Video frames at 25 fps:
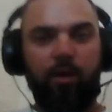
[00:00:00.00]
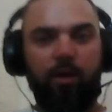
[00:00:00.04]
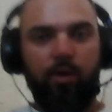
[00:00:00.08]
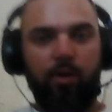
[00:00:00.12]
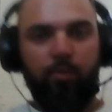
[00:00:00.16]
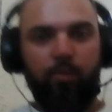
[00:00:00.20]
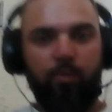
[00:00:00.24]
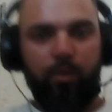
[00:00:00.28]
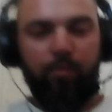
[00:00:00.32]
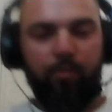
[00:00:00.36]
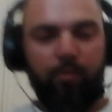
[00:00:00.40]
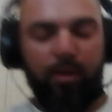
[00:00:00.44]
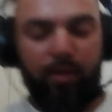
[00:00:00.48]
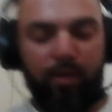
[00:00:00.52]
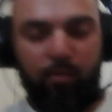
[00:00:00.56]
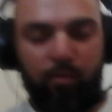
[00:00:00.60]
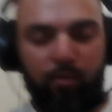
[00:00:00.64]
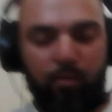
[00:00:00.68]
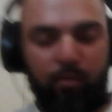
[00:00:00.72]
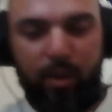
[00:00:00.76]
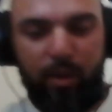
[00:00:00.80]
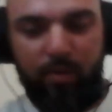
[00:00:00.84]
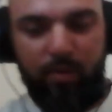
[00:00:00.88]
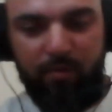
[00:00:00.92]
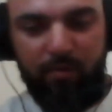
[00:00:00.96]
We ran
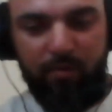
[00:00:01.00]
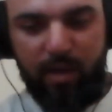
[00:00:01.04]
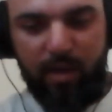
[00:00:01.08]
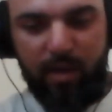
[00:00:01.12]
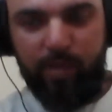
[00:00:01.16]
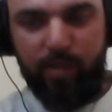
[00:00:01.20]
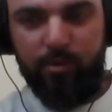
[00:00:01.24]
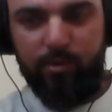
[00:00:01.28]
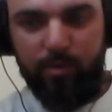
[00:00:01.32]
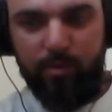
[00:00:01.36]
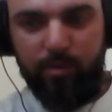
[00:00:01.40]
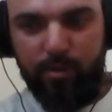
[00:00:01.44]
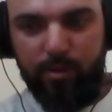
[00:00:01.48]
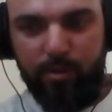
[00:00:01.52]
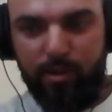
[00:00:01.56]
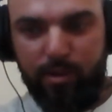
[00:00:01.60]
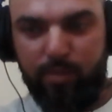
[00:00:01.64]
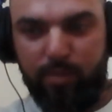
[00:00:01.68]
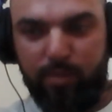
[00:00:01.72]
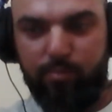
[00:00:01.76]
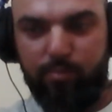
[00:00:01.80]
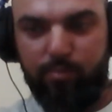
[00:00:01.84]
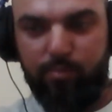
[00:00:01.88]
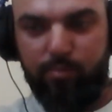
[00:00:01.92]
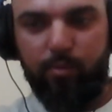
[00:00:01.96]
way faster than
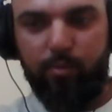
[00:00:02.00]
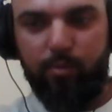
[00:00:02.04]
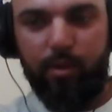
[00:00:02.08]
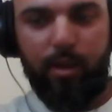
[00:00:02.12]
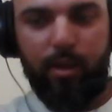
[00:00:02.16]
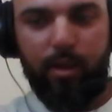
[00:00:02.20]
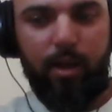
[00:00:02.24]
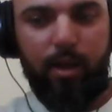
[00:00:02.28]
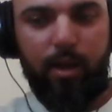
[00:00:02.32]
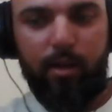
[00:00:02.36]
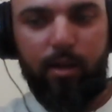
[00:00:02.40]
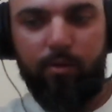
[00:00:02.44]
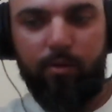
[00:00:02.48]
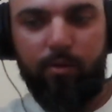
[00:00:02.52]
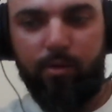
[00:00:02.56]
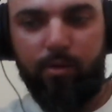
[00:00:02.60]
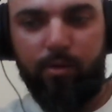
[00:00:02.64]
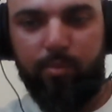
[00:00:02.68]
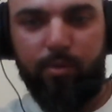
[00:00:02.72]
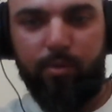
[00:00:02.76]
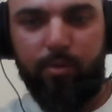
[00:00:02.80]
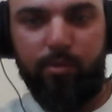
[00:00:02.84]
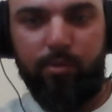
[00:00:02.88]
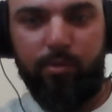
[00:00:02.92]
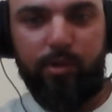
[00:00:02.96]
them with concrete
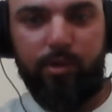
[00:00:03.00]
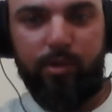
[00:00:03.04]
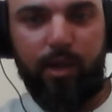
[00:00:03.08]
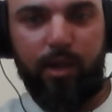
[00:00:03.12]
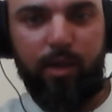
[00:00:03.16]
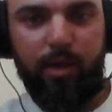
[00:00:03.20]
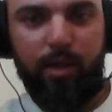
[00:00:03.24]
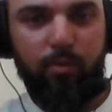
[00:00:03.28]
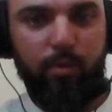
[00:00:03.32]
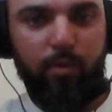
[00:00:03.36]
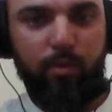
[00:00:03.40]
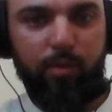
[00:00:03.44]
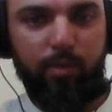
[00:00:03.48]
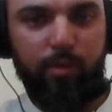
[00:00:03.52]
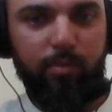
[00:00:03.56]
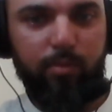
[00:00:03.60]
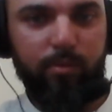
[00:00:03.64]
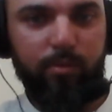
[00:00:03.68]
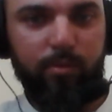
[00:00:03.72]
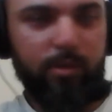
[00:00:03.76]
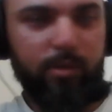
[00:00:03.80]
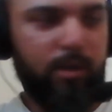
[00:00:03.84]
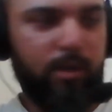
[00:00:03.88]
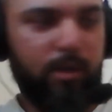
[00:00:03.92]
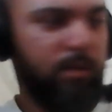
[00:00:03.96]
boots and work
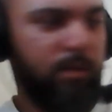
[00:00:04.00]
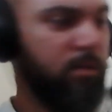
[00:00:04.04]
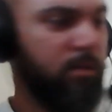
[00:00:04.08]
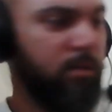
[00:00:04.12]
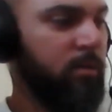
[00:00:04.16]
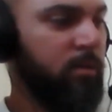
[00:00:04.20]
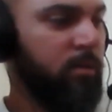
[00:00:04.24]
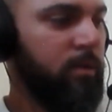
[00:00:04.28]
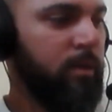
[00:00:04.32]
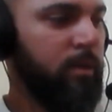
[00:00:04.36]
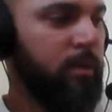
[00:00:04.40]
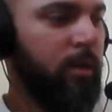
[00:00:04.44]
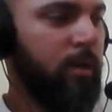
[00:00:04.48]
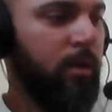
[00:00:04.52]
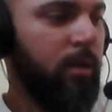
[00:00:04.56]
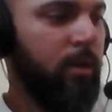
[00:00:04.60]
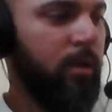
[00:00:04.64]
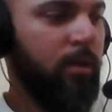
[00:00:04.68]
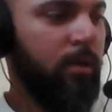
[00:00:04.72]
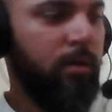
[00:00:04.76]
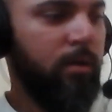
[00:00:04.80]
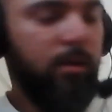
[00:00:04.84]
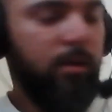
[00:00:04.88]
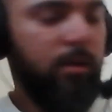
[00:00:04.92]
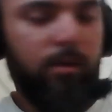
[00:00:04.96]
boots on.
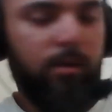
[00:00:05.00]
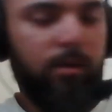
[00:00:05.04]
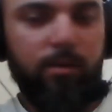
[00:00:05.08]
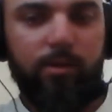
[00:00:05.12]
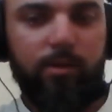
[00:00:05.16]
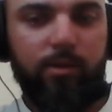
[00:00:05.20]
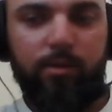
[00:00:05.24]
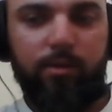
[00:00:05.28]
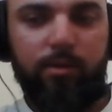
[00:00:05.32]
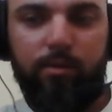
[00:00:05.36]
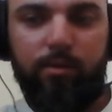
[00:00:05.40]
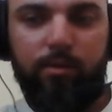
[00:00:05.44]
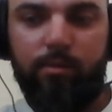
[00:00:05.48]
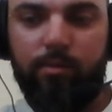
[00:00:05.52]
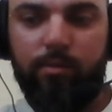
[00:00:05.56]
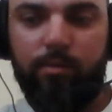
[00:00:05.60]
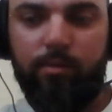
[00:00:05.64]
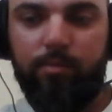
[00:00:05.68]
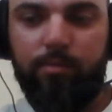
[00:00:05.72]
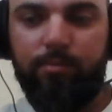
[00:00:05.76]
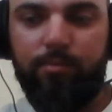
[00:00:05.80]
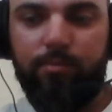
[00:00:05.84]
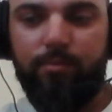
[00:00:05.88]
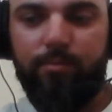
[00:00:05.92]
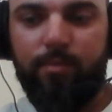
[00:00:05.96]
So,
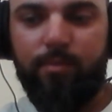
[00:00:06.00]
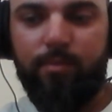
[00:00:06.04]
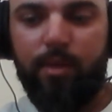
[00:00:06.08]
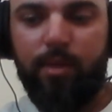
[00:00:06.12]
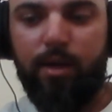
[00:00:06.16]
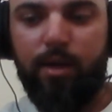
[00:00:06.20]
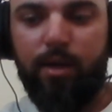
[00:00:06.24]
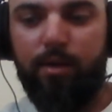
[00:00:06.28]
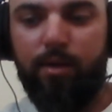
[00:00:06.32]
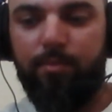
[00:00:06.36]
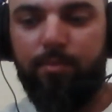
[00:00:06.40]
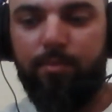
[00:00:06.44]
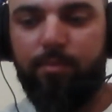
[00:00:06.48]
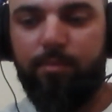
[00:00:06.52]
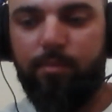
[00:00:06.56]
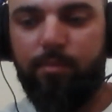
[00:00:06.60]
yeah.